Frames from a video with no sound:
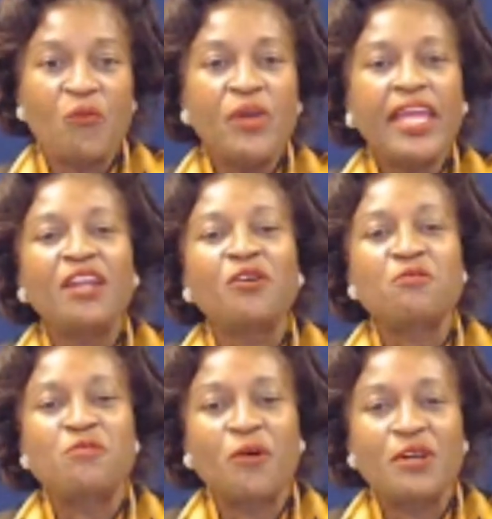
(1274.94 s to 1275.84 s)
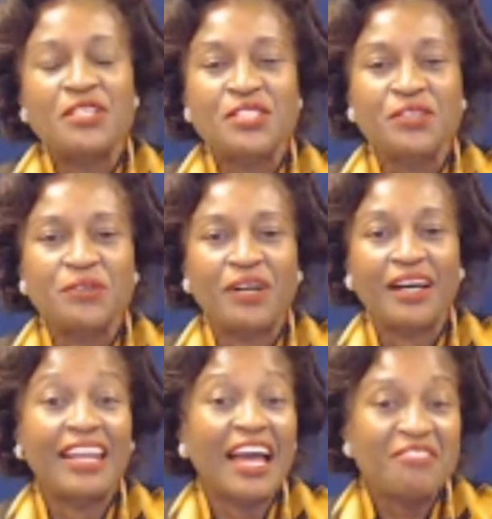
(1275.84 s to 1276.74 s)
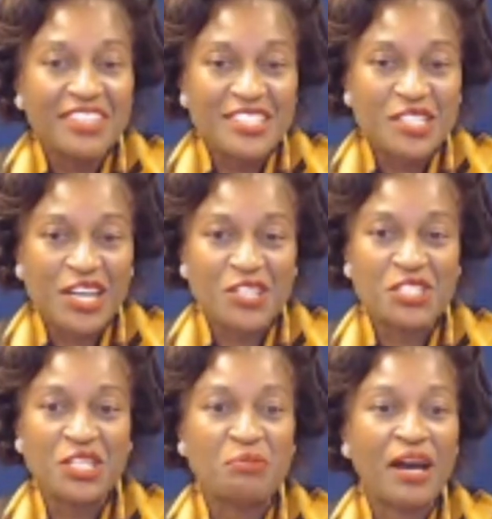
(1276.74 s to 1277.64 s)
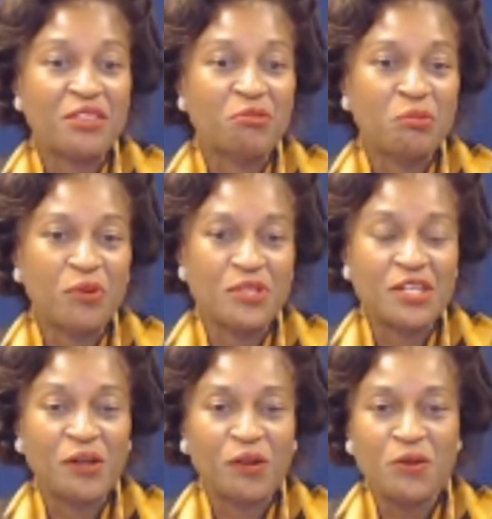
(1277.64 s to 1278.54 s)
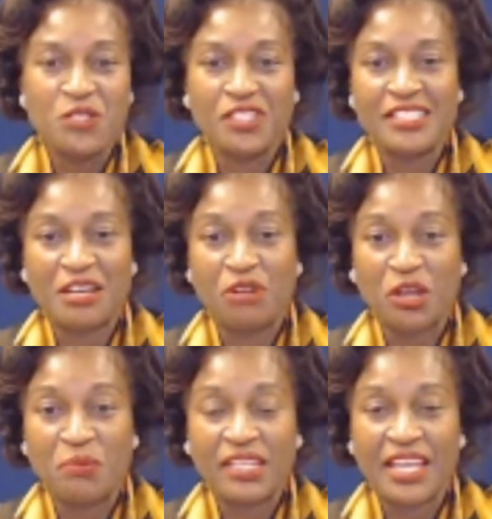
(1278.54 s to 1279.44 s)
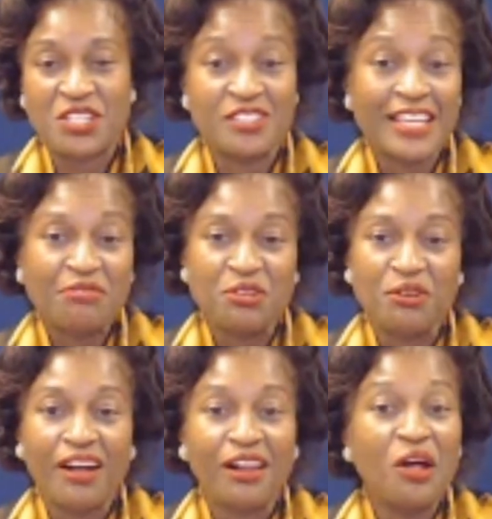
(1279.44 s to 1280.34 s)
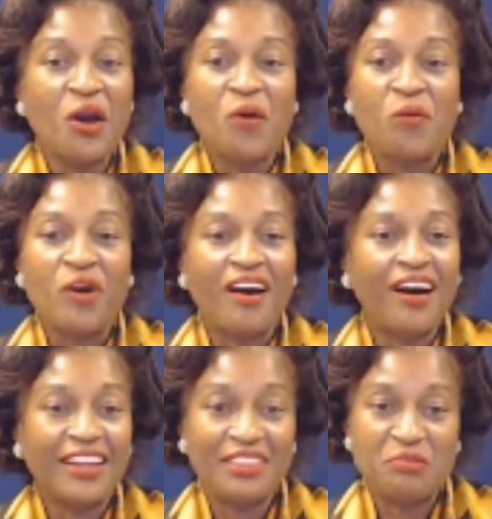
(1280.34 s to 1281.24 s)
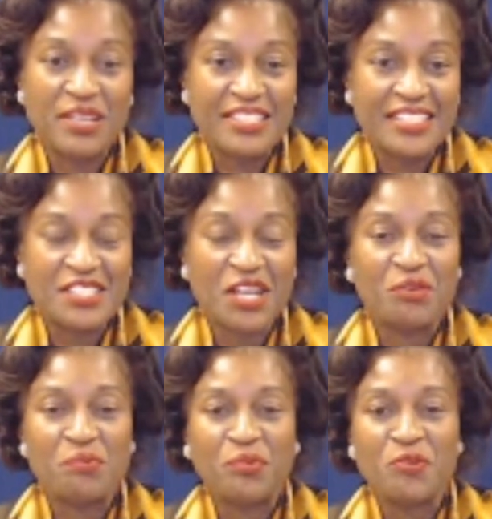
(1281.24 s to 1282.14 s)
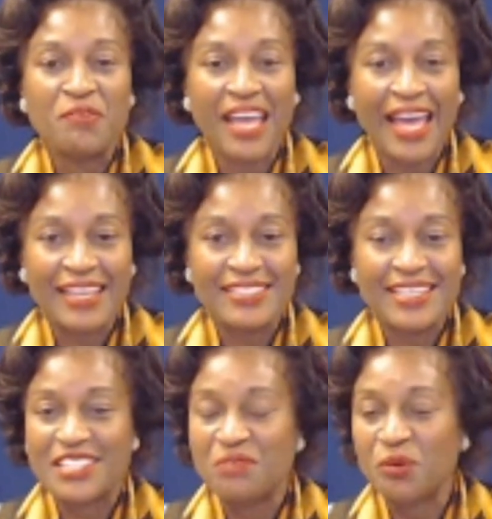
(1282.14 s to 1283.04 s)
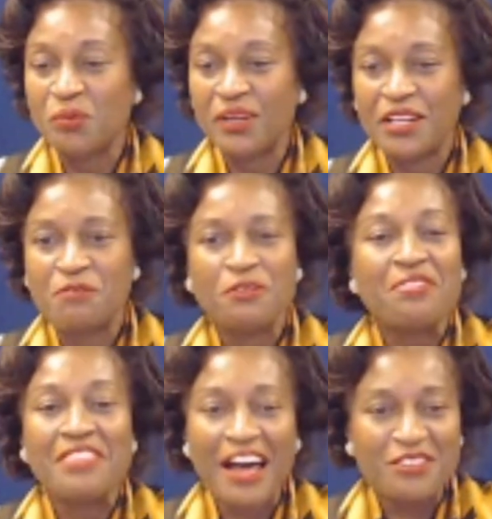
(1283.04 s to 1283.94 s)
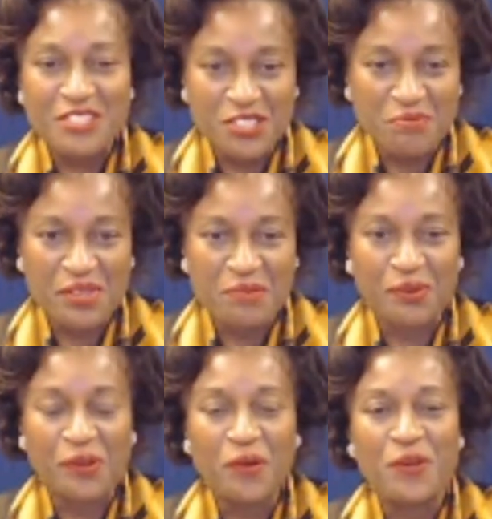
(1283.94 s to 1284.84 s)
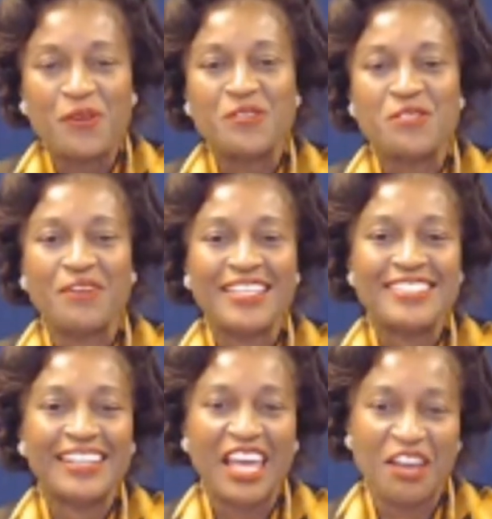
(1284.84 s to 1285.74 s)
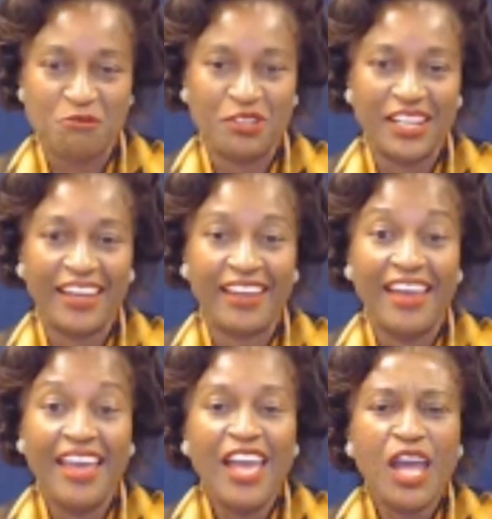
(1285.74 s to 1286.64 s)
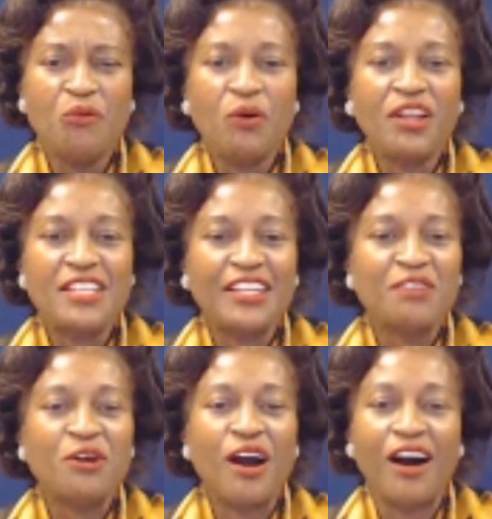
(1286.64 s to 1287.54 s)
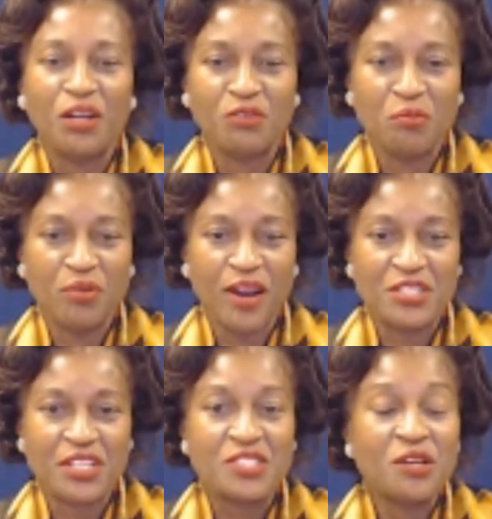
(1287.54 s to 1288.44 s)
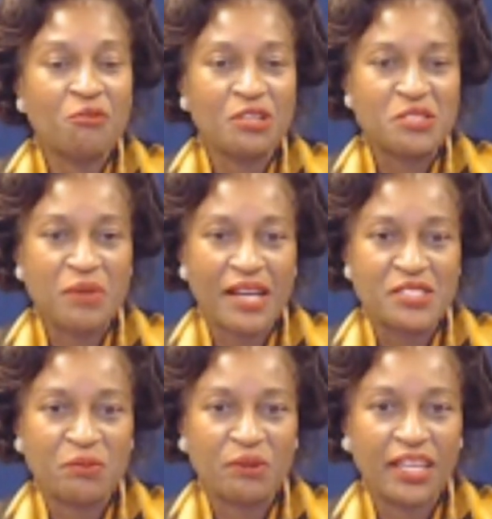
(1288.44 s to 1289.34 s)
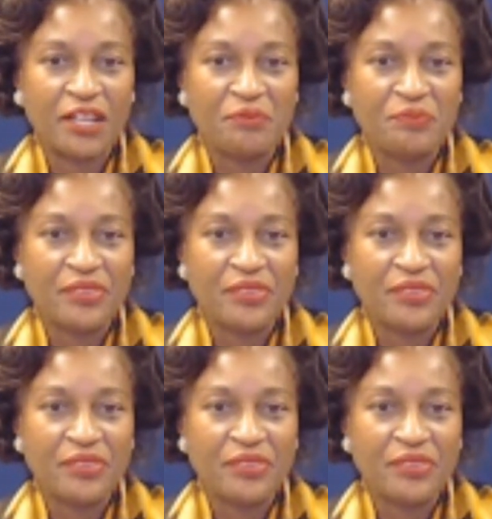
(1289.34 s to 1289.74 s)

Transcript: We can look forward to a lively discussion about the report's conclusions and recommendations. After all, we're all in the business of improving access and mobility for thousands of people who use transit every day, and we want to deliver all of our projects responsibly.